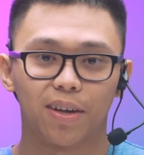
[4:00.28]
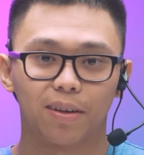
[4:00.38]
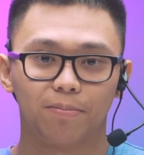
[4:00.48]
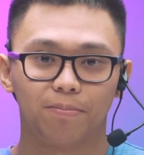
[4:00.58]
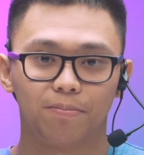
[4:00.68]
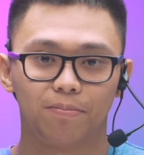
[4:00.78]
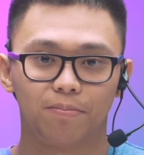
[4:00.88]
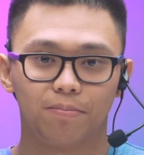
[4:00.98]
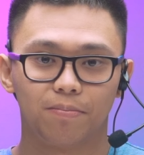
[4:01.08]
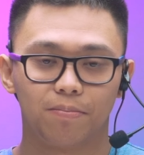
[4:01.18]
like.
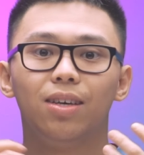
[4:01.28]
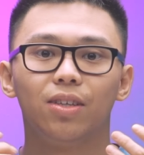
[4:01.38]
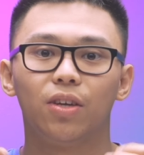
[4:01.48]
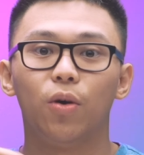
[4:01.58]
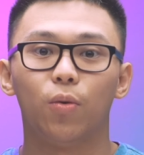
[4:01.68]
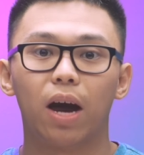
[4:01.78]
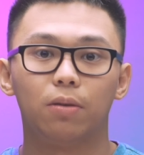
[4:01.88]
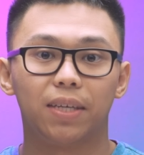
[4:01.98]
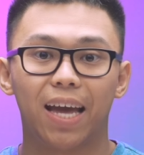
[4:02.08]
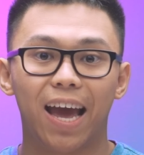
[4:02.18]
So that
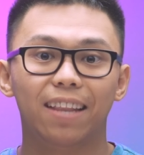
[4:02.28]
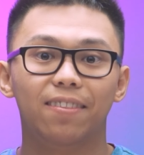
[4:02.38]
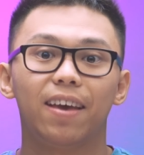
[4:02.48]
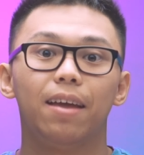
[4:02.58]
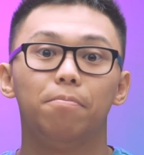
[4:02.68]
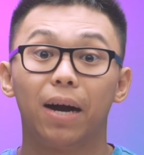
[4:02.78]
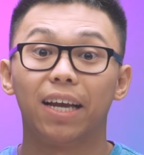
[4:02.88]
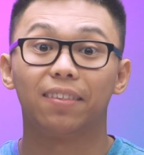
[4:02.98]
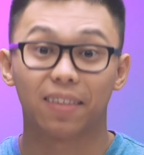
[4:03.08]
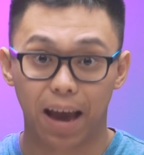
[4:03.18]
was the headset
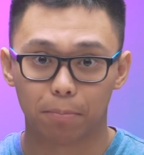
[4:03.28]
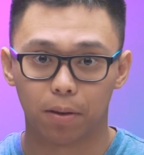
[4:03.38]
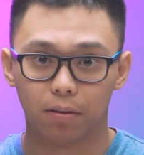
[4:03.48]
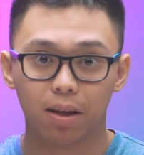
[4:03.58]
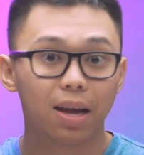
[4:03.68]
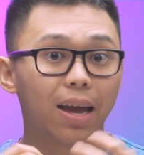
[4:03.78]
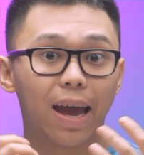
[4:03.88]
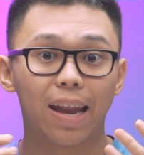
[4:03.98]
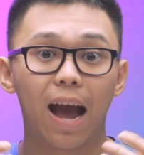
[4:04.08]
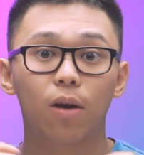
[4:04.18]
mic sample.
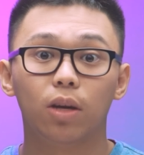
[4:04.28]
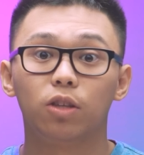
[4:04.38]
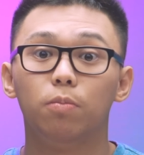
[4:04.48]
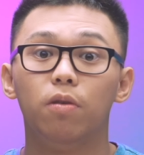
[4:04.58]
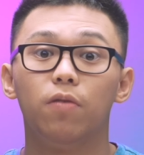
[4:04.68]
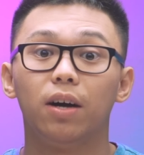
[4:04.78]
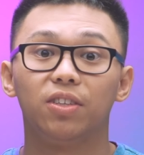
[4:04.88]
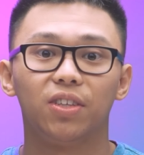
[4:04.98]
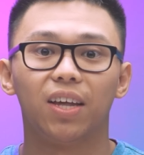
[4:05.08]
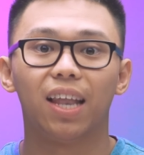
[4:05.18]
And now let's move
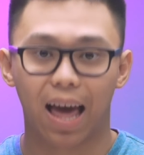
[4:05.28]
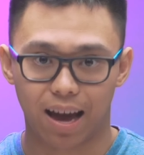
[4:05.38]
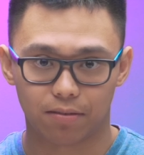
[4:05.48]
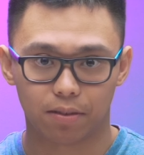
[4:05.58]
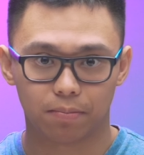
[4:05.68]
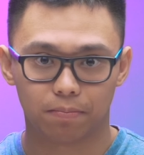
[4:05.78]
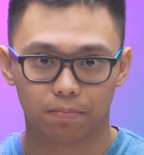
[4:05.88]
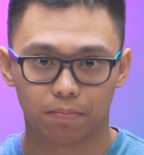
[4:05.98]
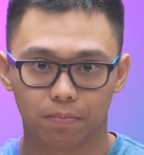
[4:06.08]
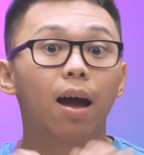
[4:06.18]
on to the lav.
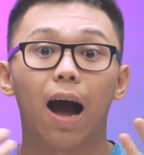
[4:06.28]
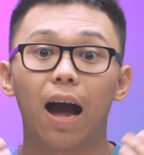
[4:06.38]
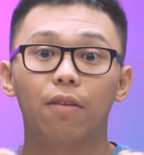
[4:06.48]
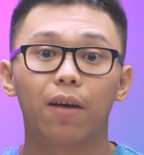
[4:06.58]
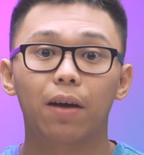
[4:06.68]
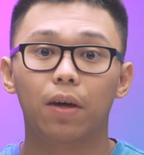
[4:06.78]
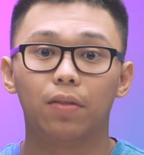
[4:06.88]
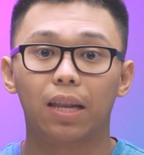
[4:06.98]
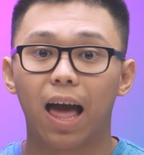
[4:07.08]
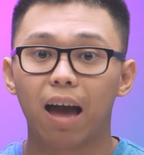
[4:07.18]
I found
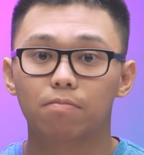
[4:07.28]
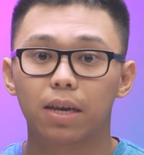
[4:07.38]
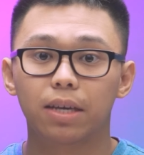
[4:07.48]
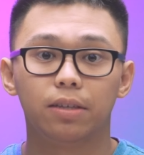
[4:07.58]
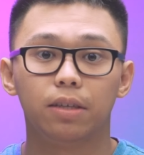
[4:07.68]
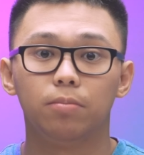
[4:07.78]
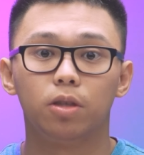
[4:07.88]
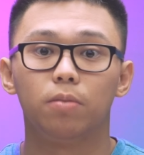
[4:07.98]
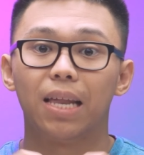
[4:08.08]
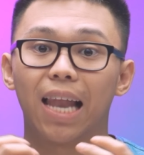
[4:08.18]
that the lav mic
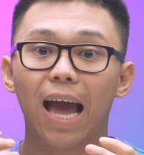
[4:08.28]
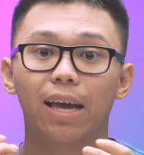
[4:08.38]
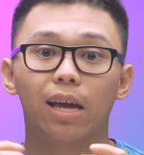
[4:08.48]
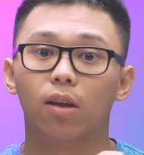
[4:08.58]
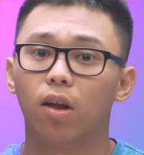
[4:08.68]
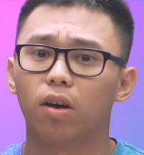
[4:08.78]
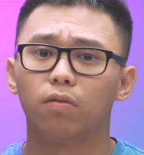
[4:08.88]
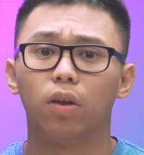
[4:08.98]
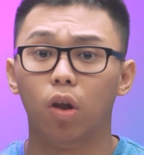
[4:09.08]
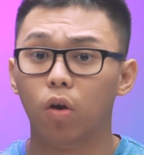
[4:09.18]
seems to be lacking a lot
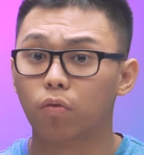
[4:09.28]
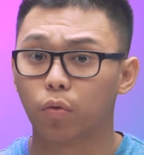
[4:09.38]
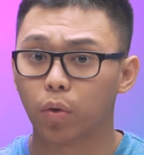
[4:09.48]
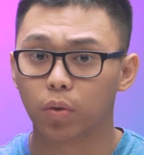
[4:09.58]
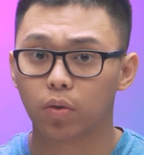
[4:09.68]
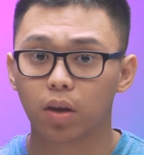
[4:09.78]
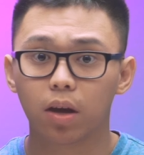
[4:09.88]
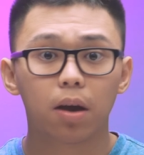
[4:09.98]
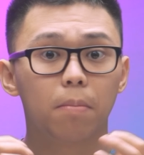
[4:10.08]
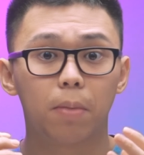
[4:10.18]
of the low
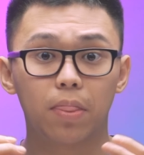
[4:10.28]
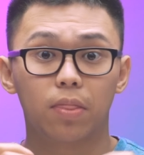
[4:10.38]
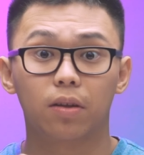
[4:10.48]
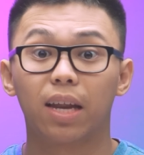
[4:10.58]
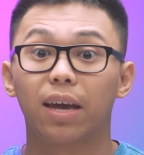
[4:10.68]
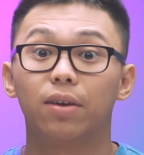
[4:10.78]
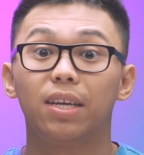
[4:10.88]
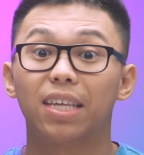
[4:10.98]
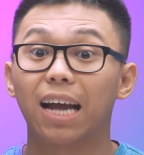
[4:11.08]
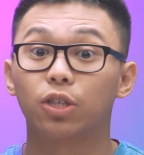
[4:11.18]
frequency, but the clarity
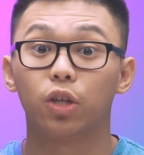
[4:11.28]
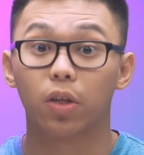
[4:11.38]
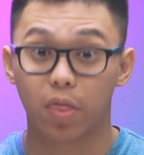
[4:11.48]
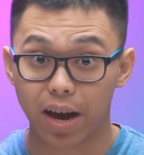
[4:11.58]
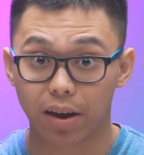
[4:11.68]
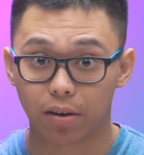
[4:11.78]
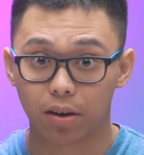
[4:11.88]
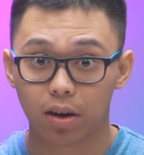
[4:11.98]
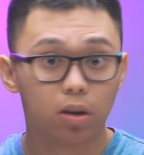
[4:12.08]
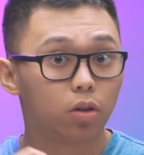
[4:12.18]
is actually there.
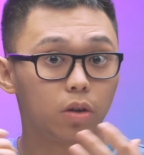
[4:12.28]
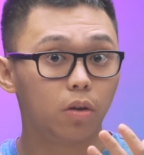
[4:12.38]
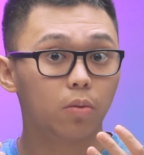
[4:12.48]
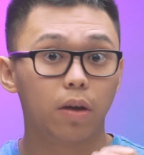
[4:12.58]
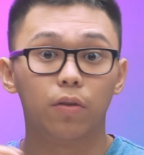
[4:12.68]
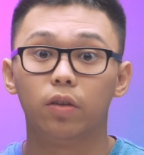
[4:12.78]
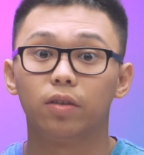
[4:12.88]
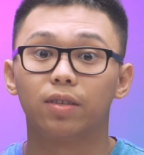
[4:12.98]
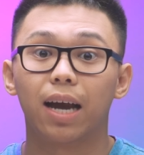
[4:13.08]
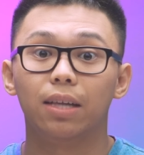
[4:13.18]
So if you
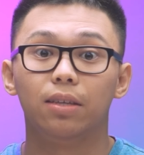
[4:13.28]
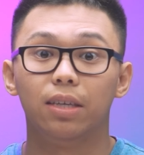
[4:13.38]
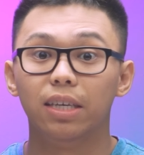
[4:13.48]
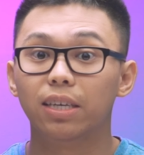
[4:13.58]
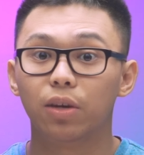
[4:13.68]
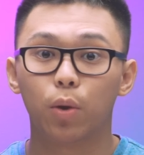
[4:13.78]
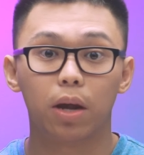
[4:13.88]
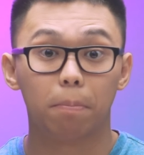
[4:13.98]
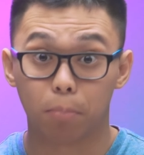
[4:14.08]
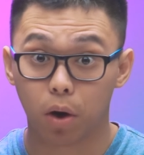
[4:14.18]
decide to EQ
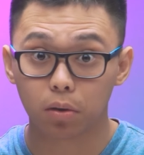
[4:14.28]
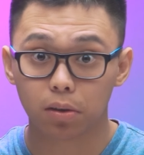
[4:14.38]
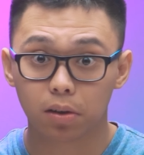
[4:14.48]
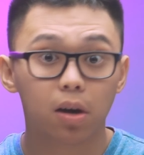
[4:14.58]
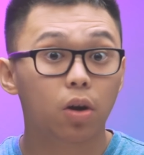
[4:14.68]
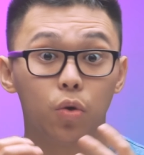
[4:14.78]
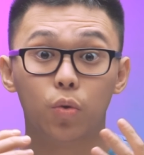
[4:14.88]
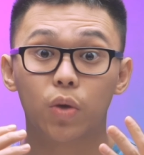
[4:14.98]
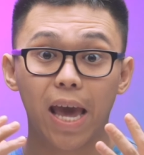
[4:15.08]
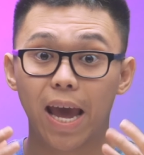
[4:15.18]
it in post,
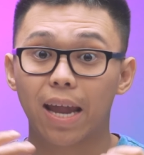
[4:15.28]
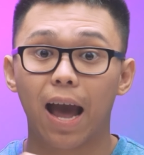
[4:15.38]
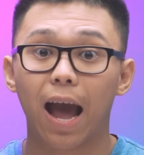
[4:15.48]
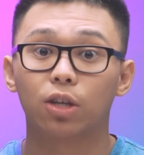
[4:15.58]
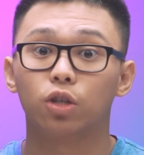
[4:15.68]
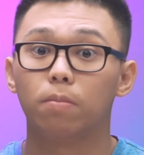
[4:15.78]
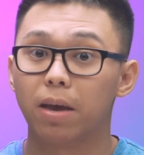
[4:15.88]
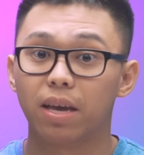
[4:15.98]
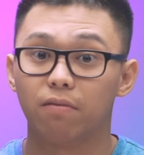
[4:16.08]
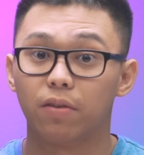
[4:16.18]
you can actually
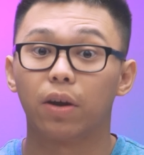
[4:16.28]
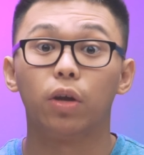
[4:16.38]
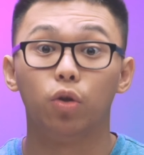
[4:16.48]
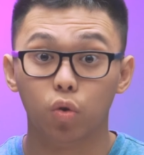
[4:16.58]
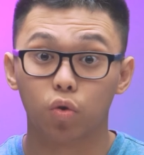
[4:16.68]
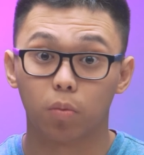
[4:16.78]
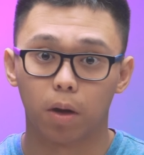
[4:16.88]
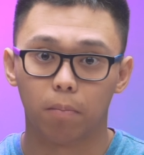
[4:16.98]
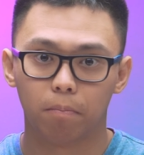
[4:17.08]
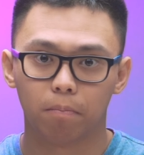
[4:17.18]
make it very
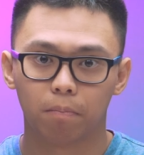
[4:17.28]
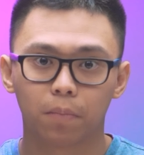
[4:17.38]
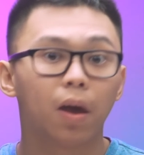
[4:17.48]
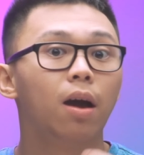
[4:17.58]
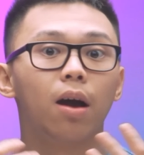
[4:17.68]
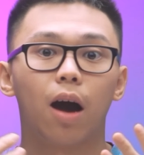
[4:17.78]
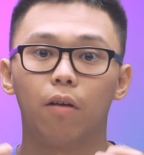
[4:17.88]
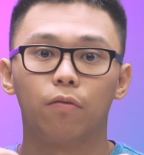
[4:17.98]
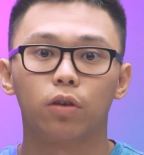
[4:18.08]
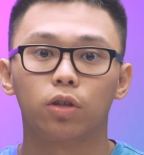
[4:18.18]
usable.
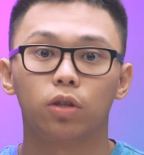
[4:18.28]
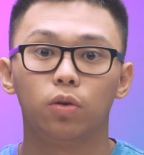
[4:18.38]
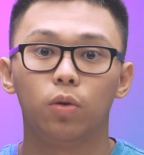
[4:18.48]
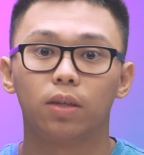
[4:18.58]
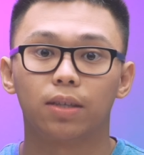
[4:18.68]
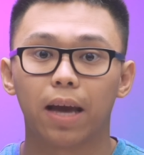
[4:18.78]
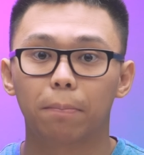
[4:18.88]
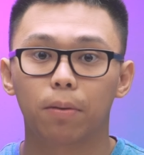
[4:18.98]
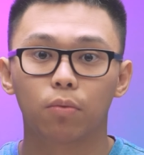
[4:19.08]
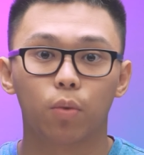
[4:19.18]
I'll first show you a
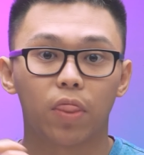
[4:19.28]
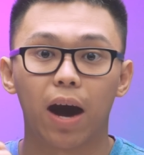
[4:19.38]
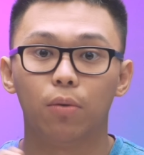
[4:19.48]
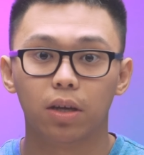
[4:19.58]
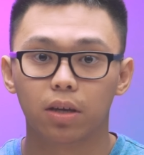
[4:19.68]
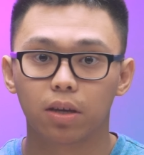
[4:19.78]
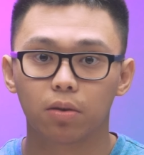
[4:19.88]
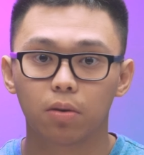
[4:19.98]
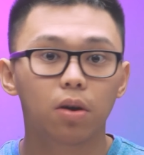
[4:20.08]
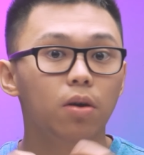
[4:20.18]
sample without
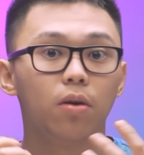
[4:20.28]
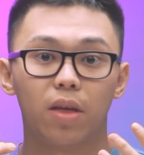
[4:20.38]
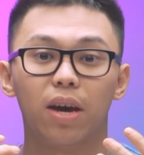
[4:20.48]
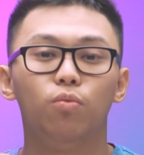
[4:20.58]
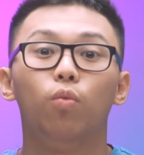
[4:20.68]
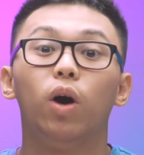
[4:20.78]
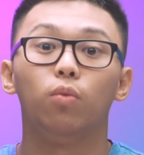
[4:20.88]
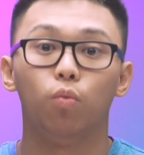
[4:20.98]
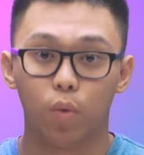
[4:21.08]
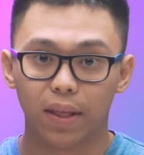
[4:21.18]
EQ, then
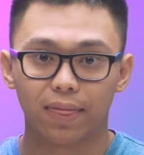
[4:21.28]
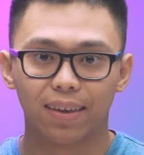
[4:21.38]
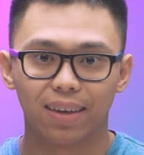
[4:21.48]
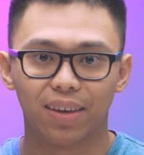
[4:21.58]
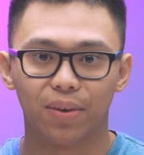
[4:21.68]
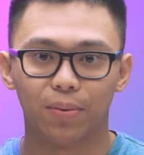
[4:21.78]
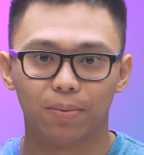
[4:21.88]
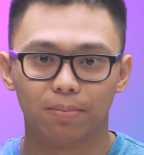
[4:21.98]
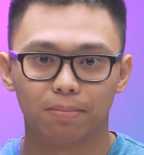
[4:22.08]
one with EQ.